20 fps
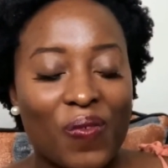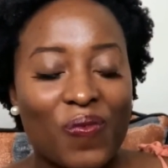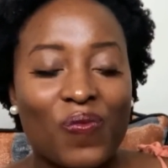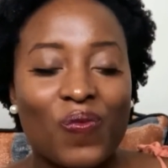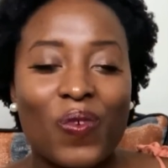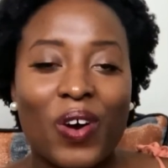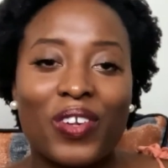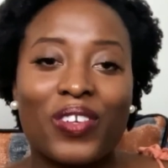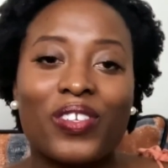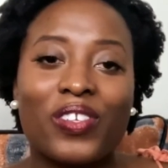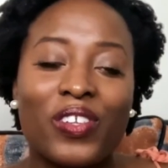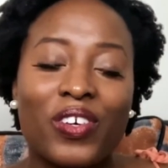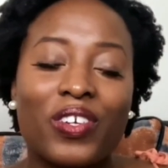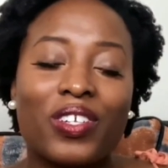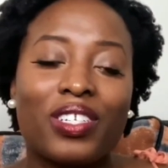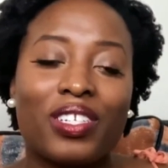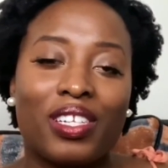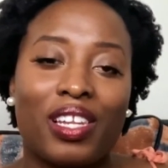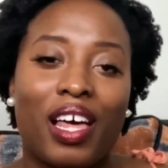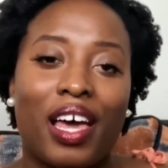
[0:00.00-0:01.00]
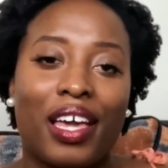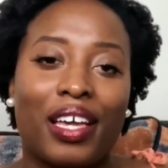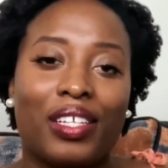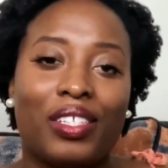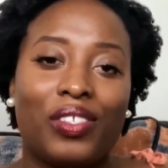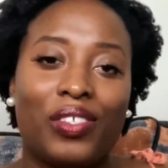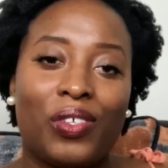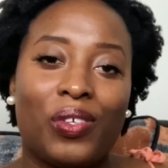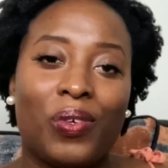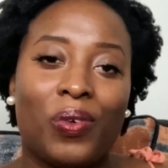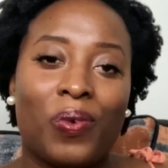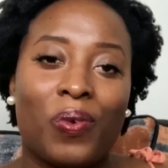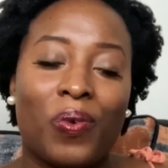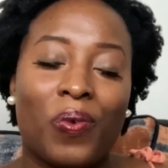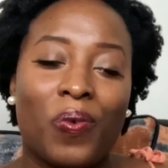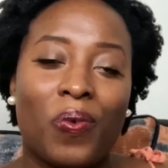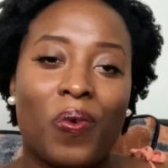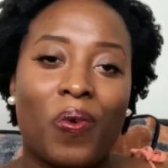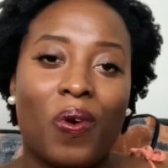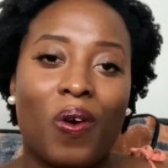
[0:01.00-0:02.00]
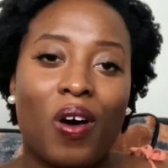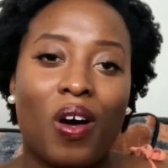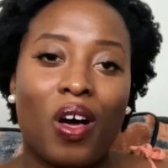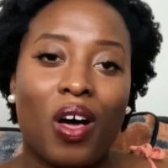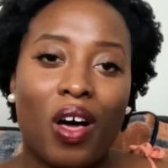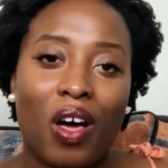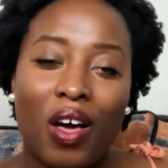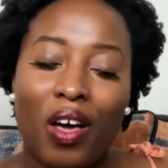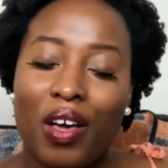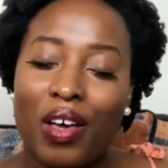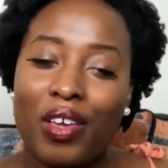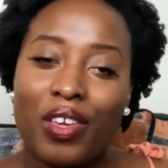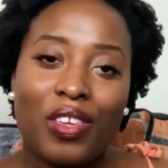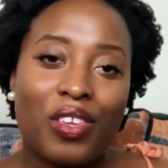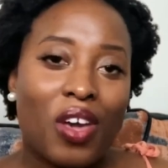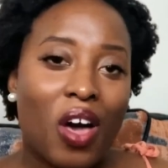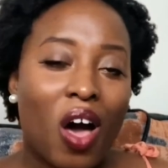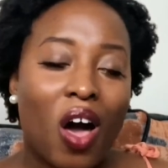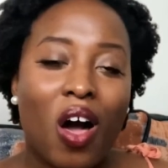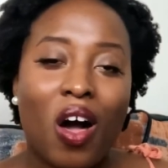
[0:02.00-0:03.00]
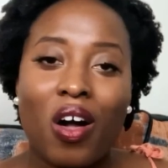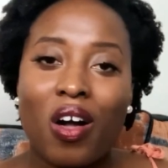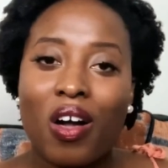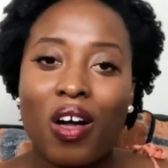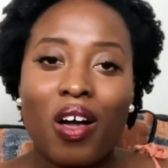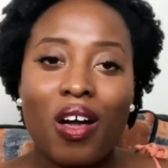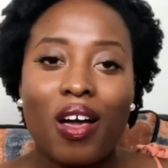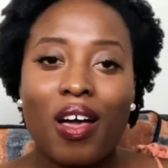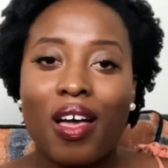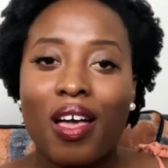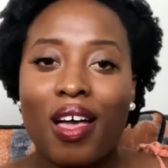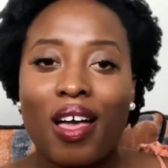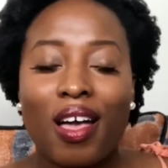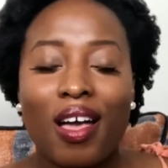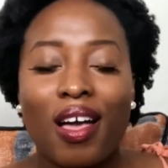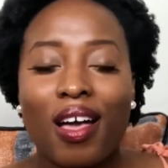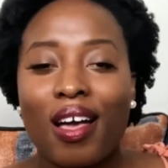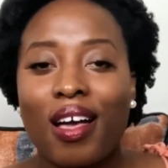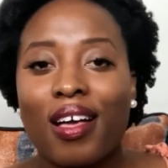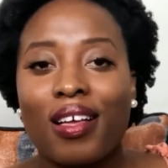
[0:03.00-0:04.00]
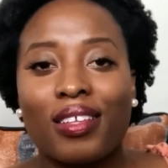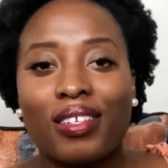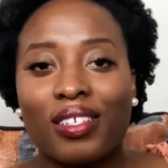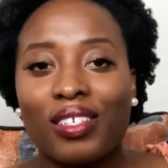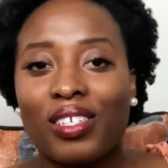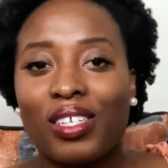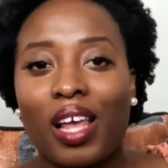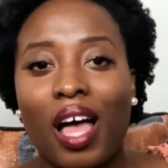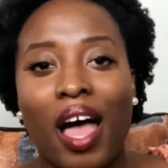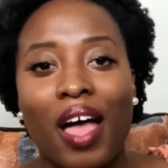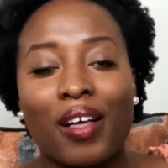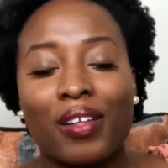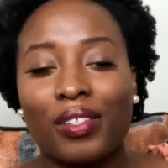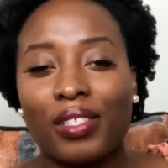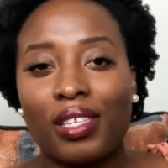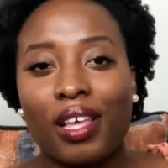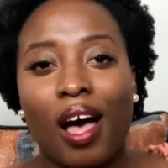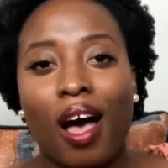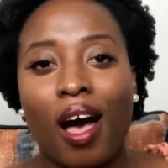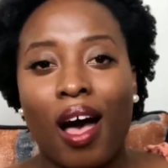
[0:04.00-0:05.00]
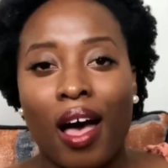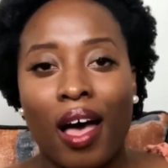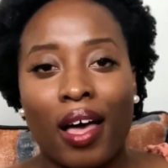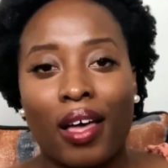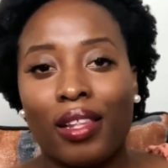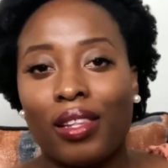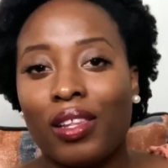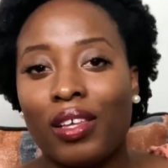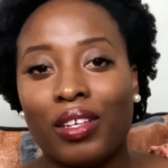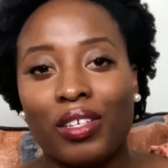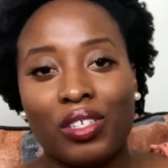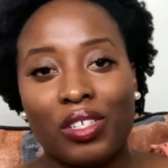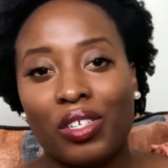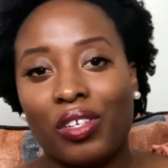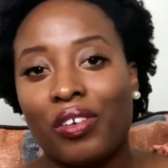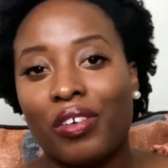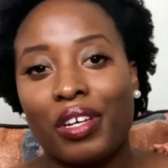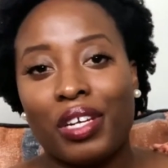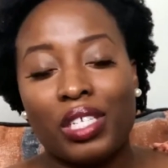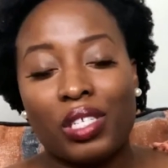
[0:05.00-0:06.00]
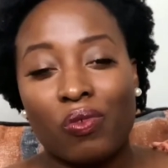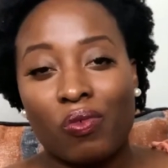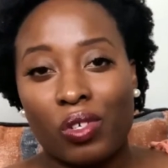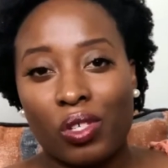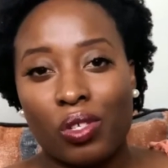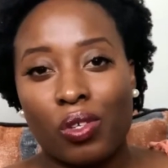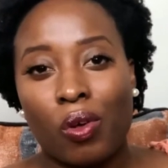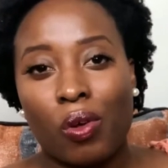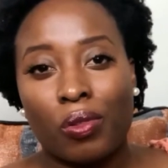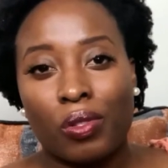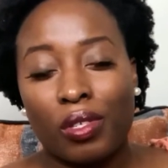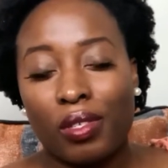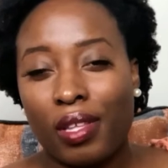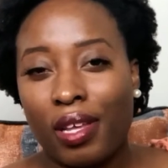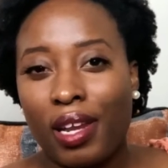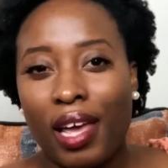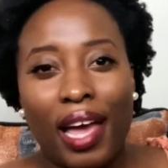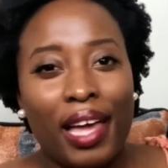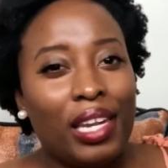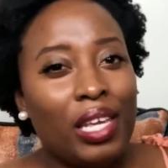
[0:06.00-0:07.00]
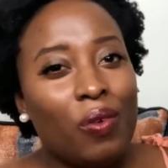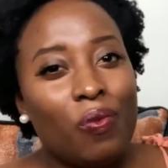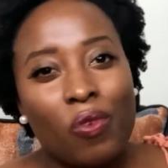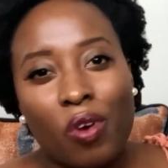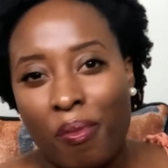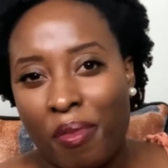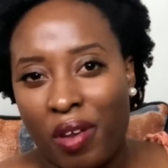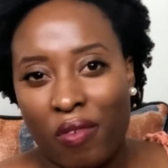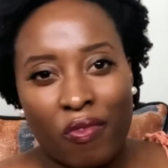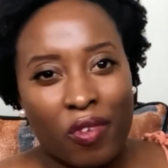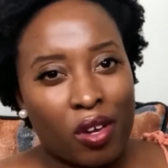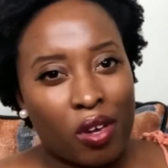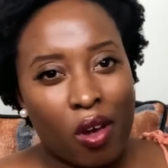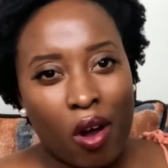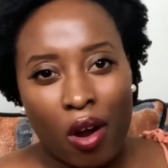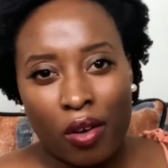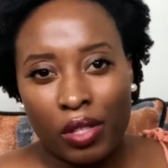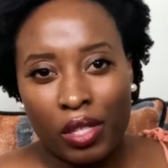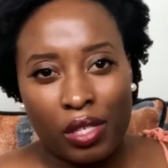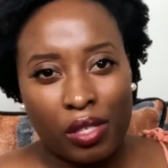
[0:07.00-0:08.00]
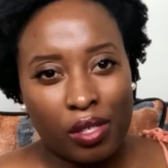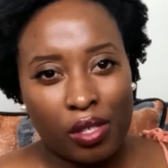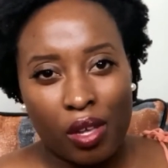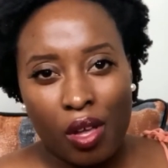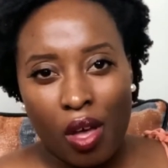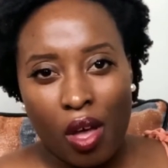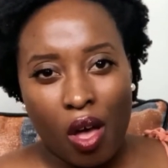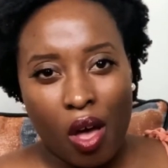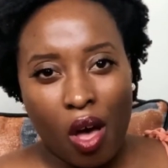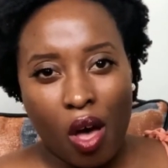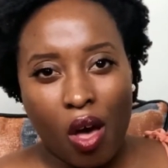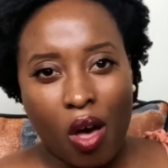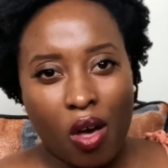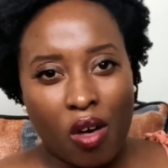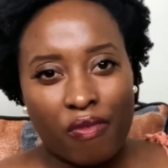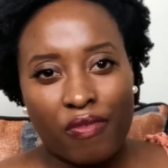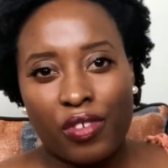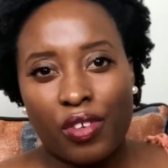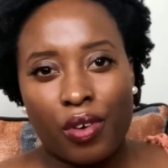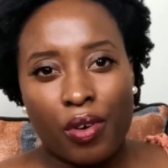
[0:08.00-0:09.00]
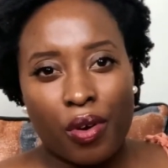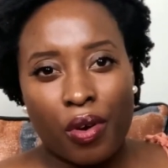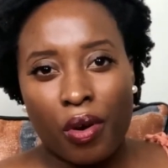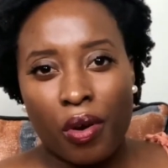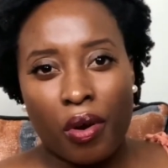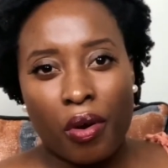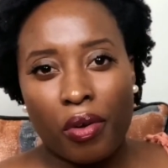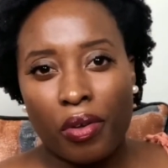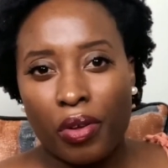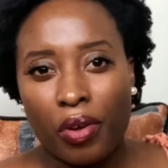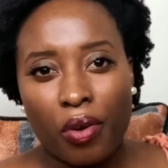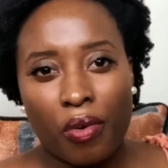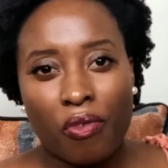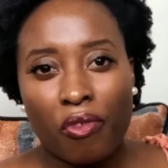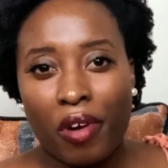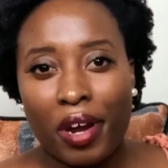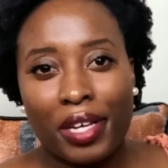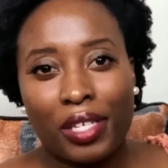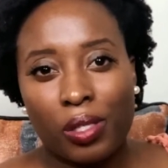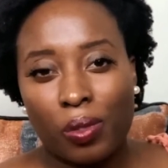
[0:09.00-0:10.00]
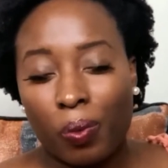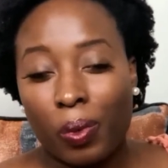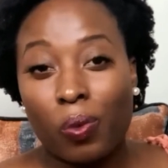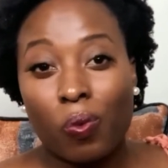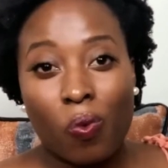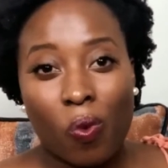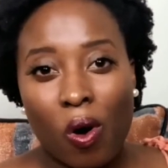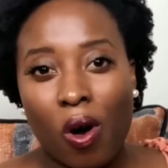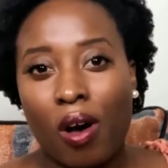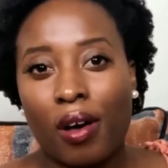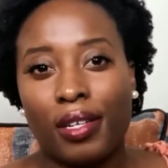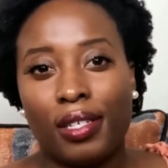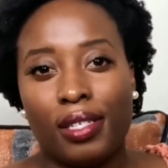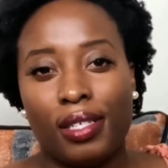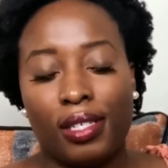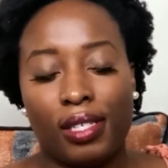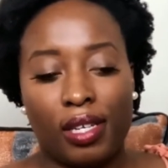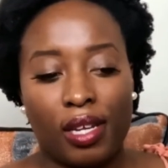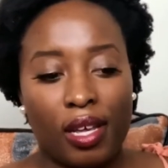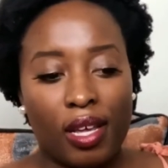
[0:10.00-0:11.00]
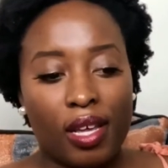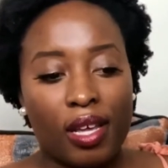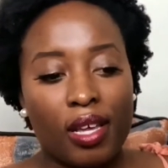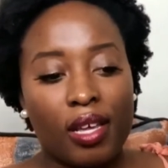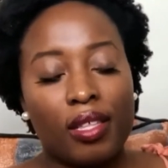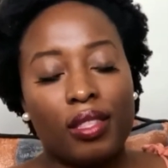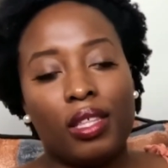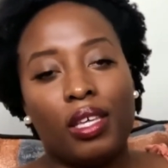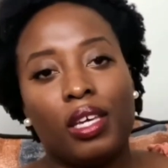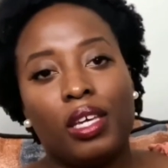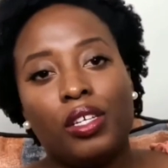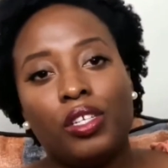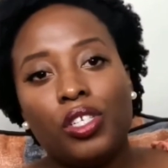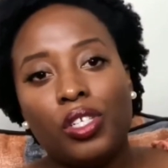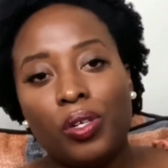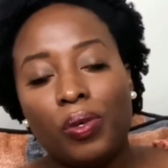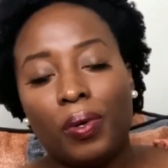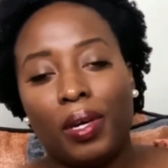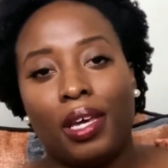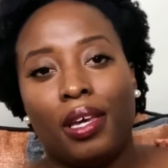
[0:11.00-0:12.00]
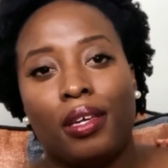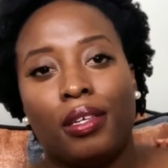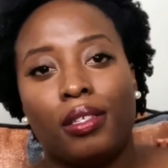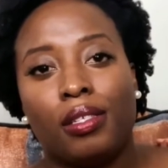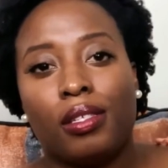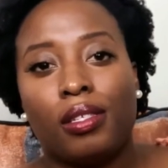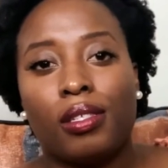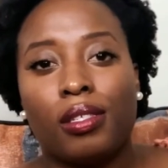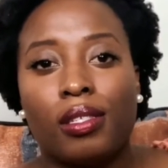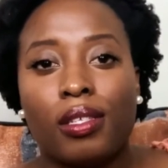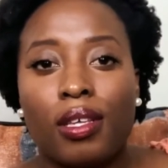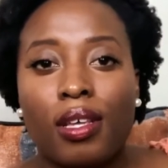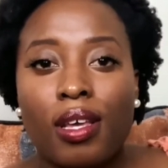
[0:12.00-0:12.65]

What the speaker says: what looked like to a young child's eye luxurious results that any woman, regardless of your race, would want. The issue is